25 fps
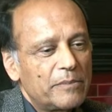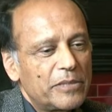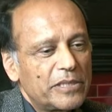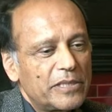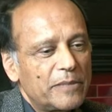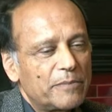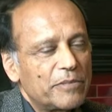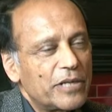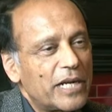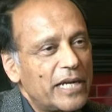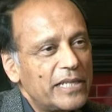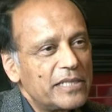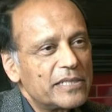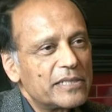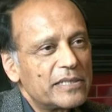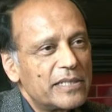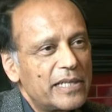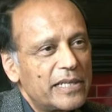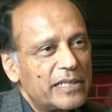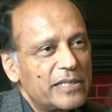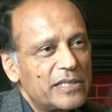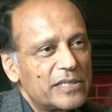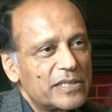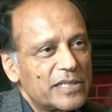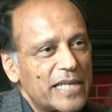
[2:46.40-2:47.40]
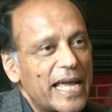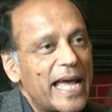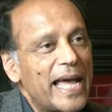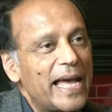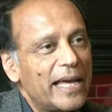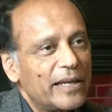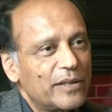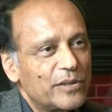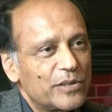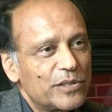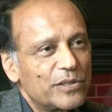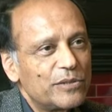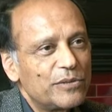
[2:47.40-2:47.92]
But the price that is
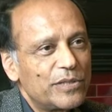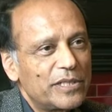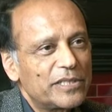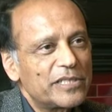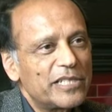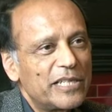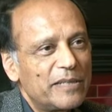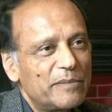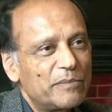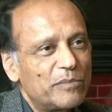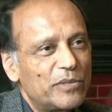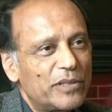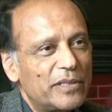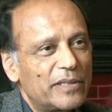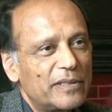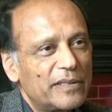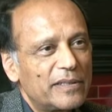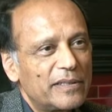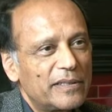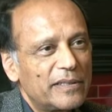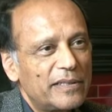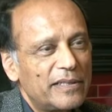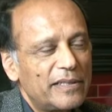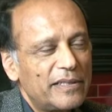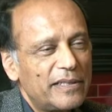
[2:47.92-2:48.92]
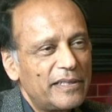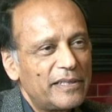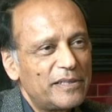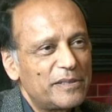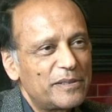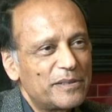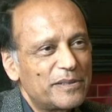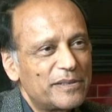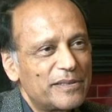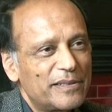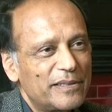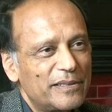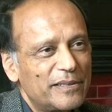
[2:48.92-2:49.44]
tagged to the timber
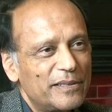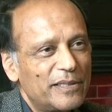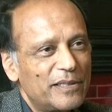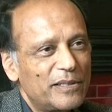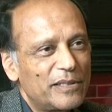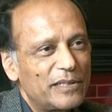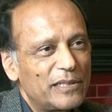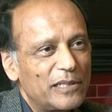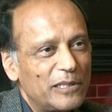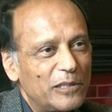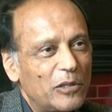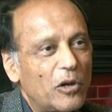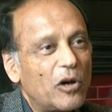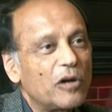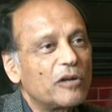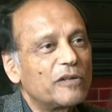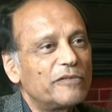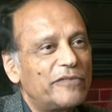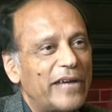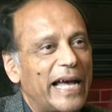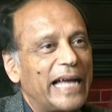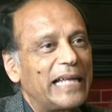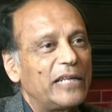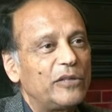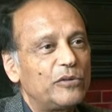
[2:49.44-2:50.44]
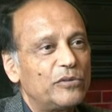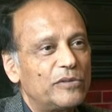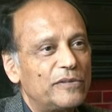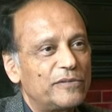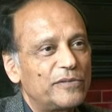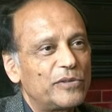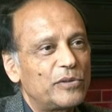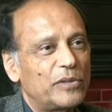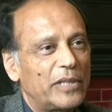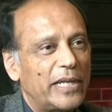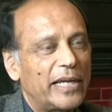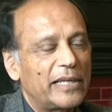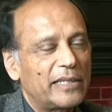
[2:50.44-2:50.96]
is the log value,
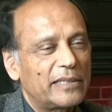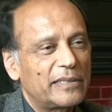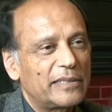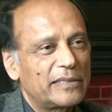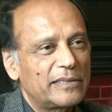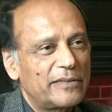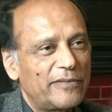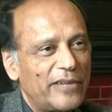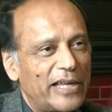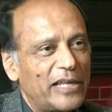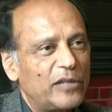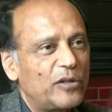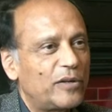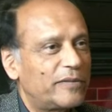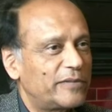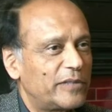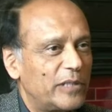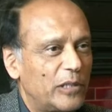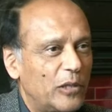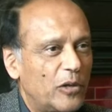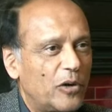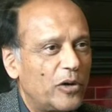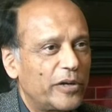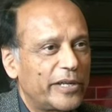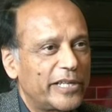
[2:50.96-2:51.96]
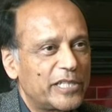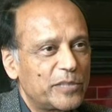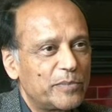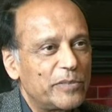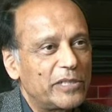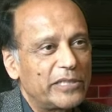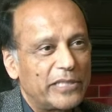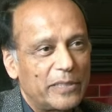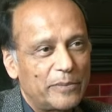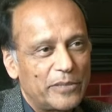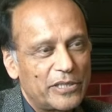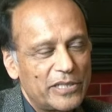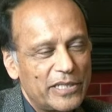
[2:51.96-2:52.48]
if you like, the value of the log as
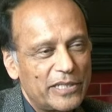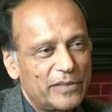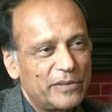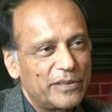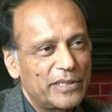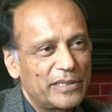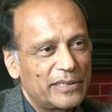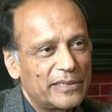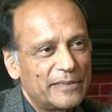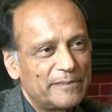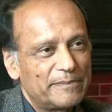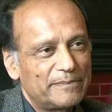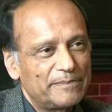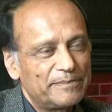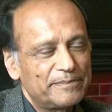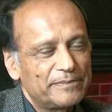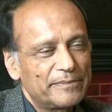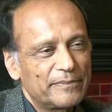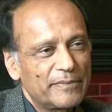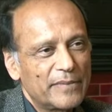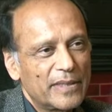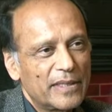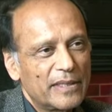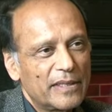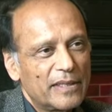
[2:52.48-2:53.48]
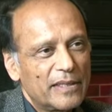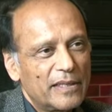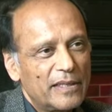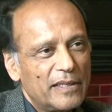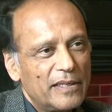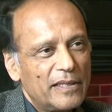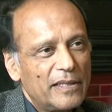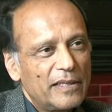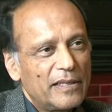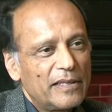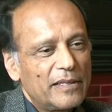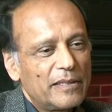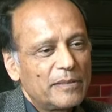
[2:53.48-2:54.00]
building material.
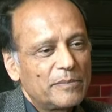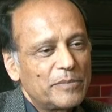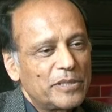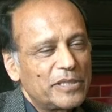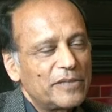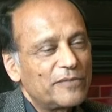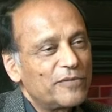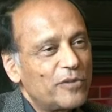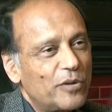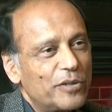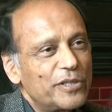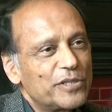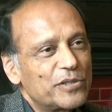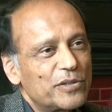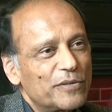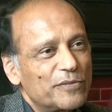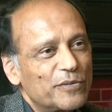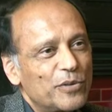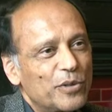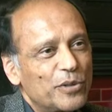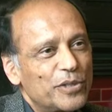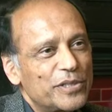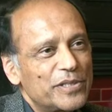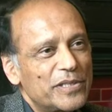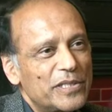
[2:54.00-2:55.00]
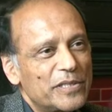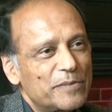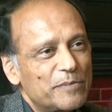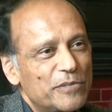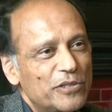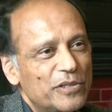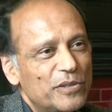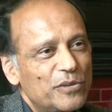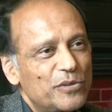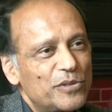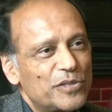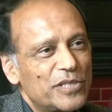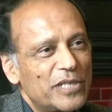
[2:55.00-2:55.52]
But the forest, of course, is
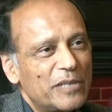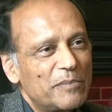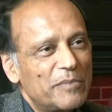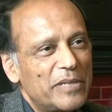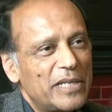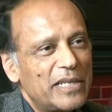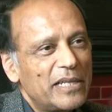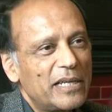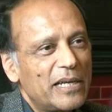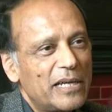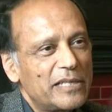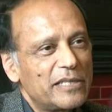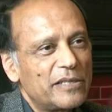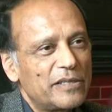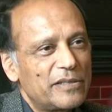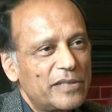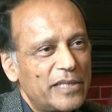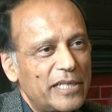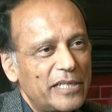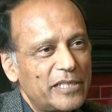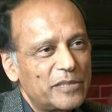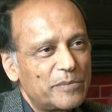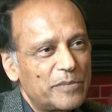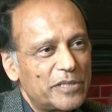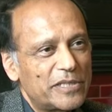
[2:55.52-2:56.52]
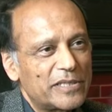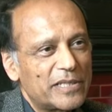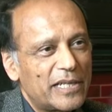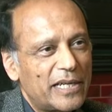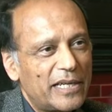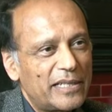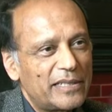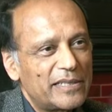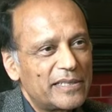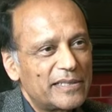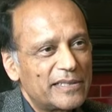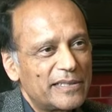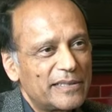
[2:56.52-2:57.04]
producing many other things
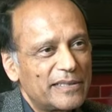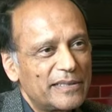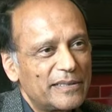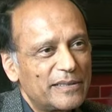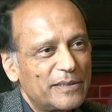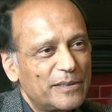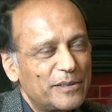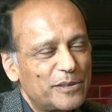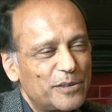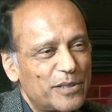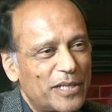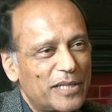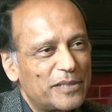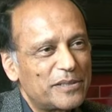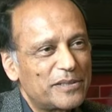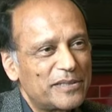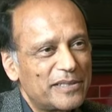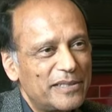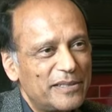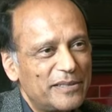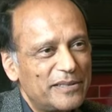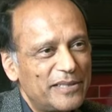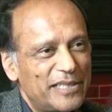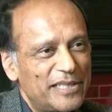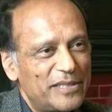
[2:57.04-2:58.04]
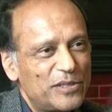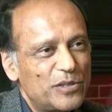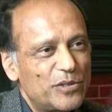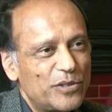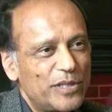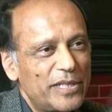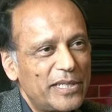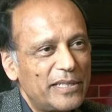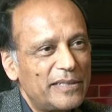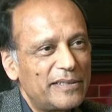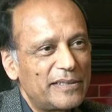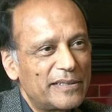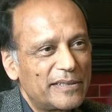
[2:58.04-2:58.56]
besides just these
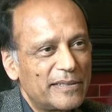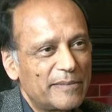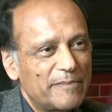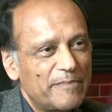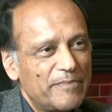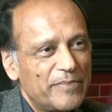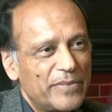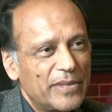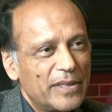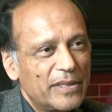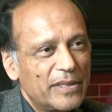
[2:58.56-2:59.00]
trees.